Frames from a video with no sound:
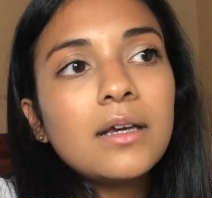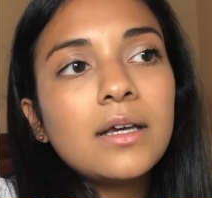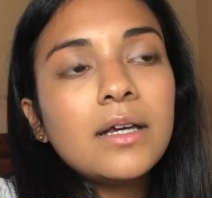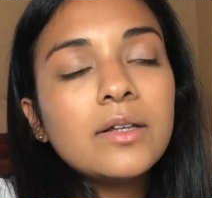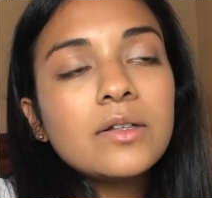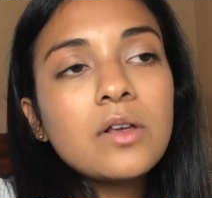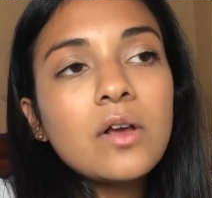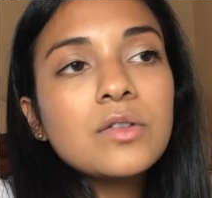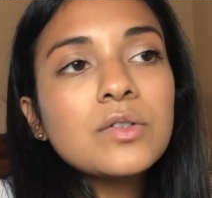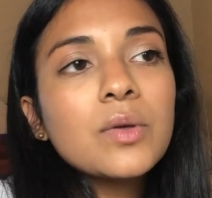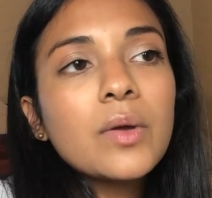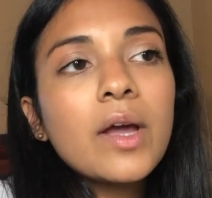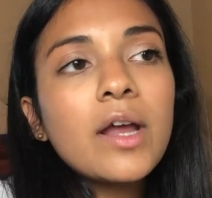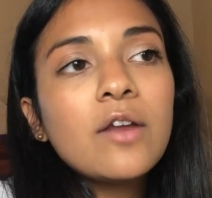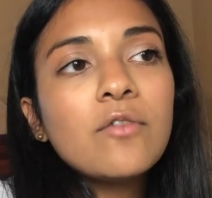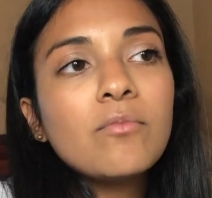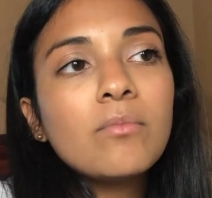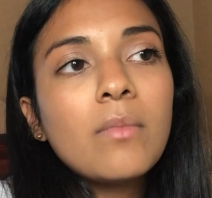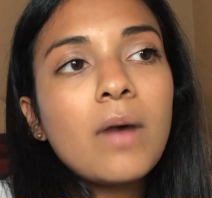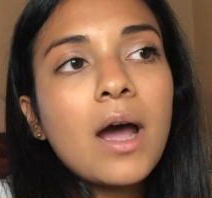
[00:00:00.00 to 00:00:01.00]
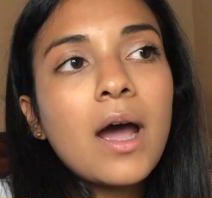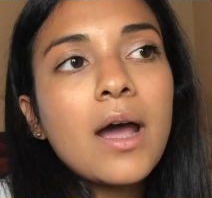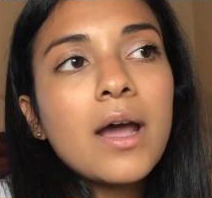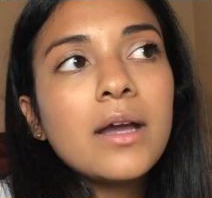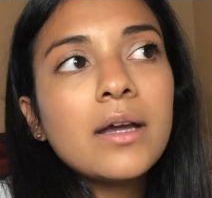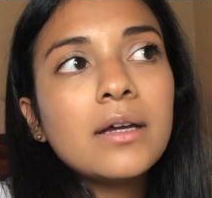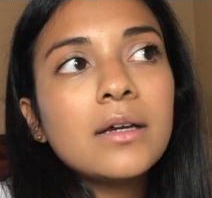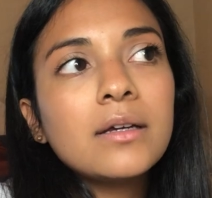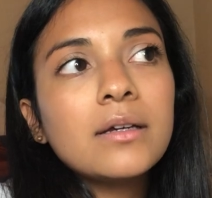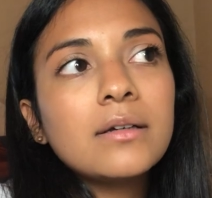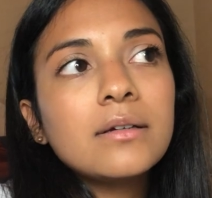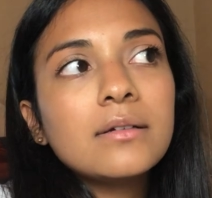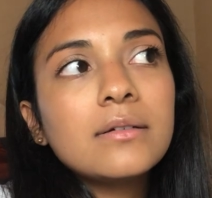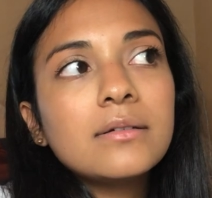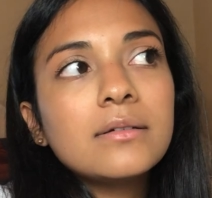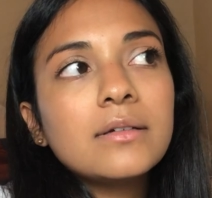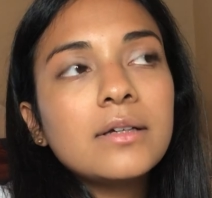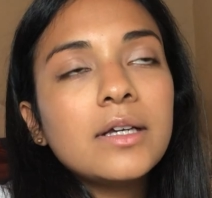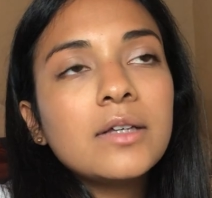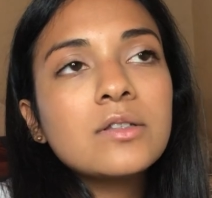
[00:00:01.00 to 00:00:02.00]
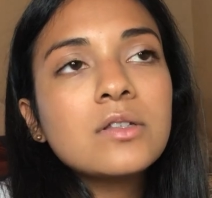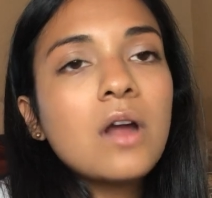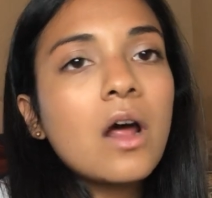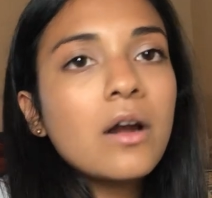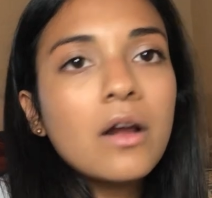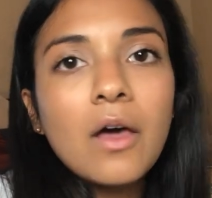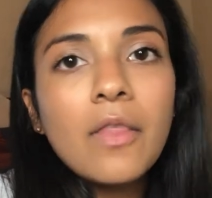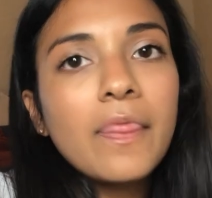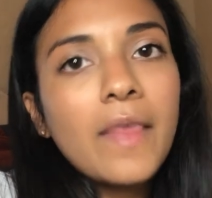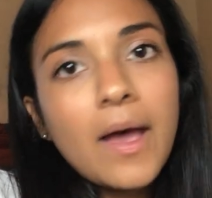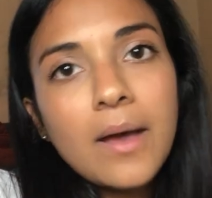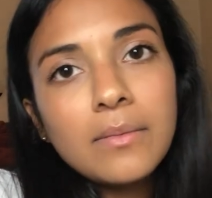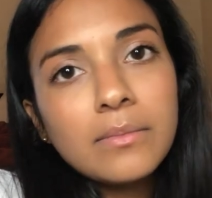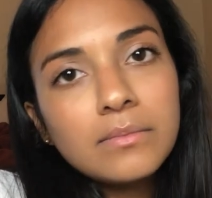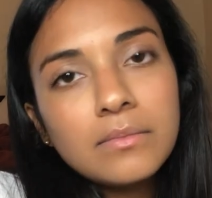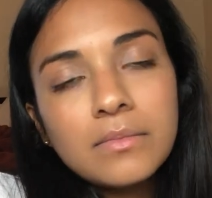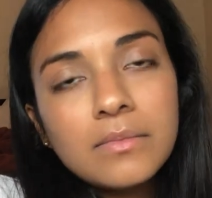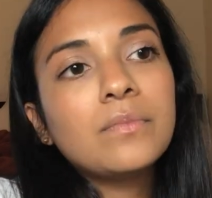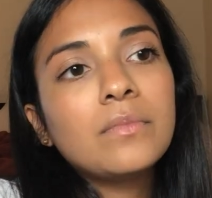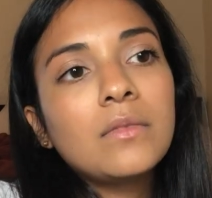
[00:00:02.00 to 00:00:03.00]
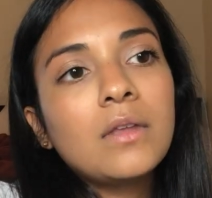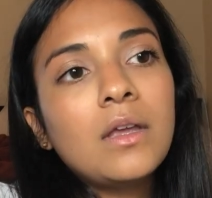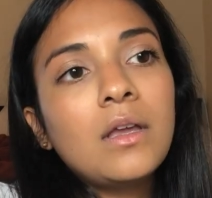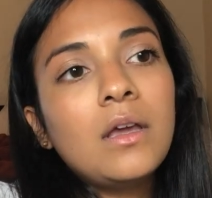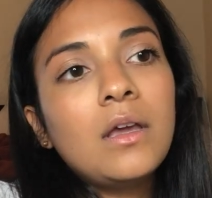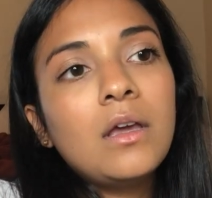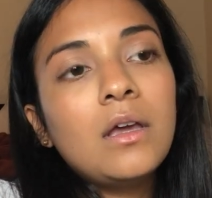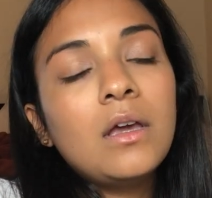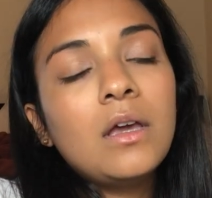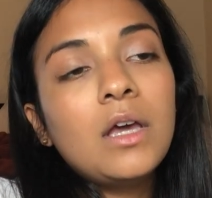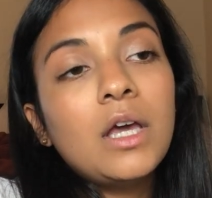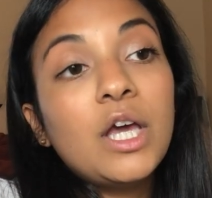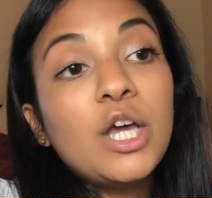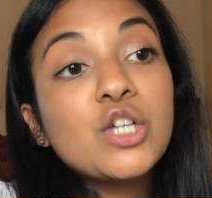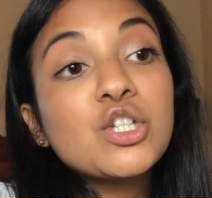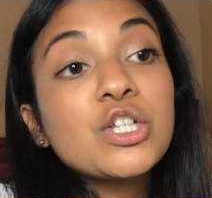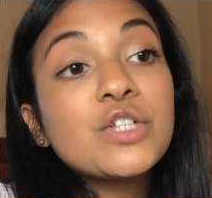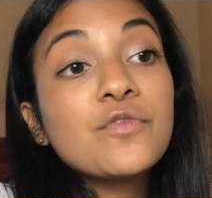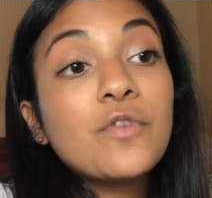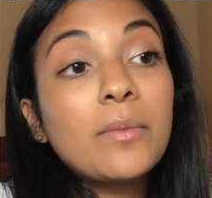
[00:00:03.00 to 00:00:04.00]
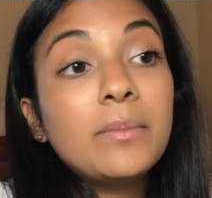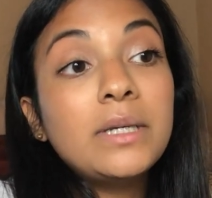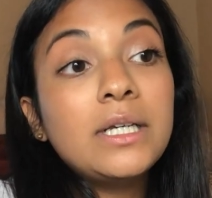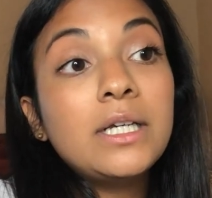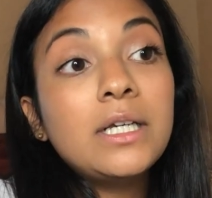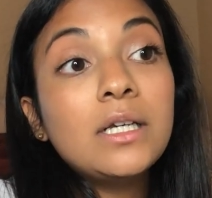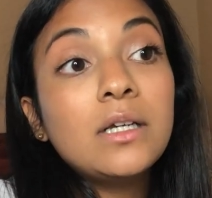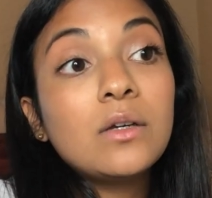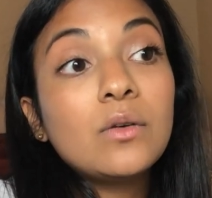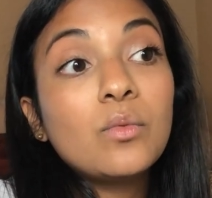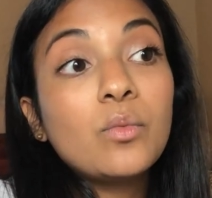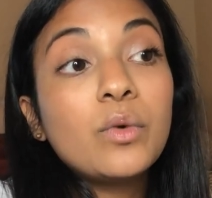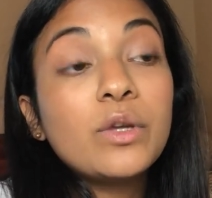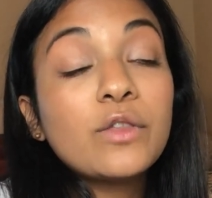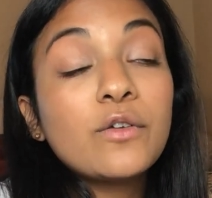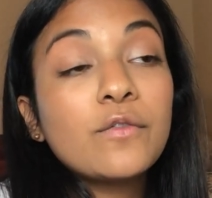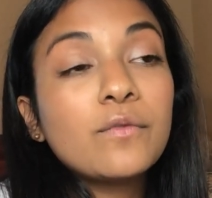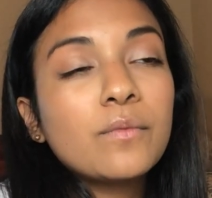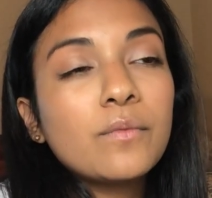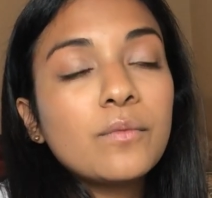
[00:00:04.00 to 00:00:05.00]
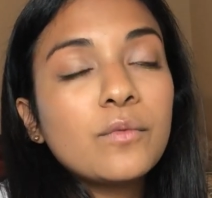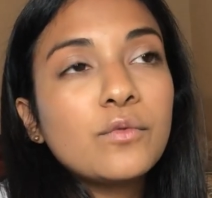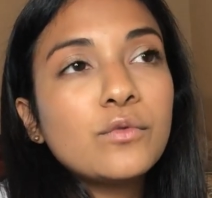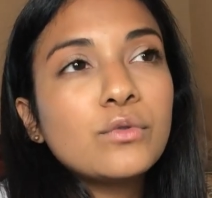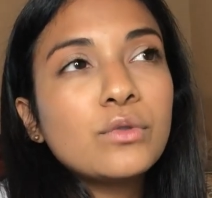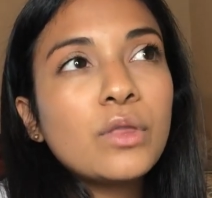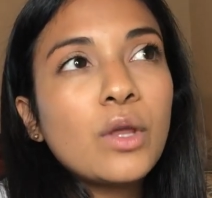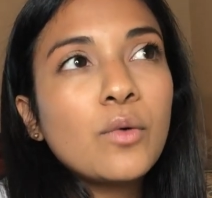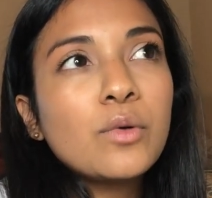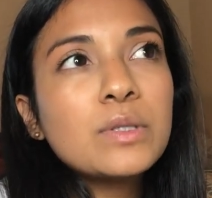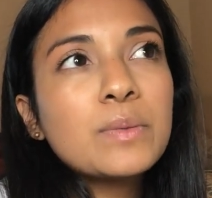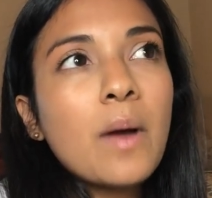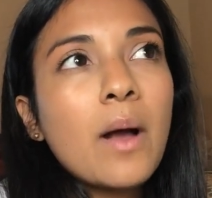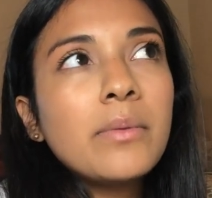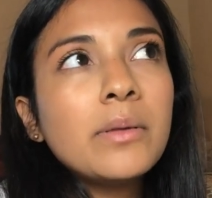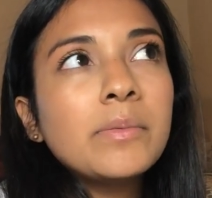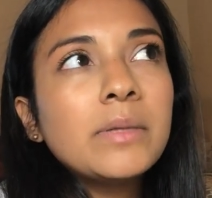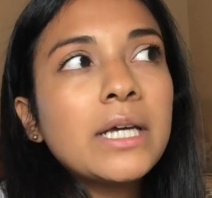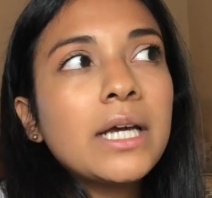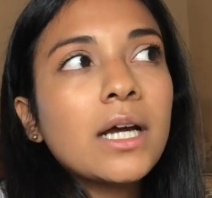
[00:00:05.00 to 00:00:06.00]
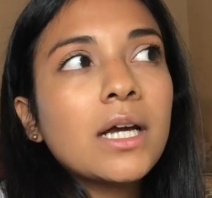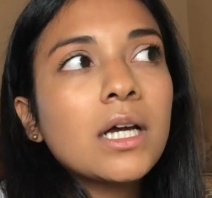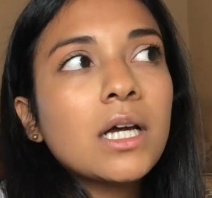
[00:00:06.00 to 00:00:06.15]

it's also kind of it's not on them. It's just for me, there was probably a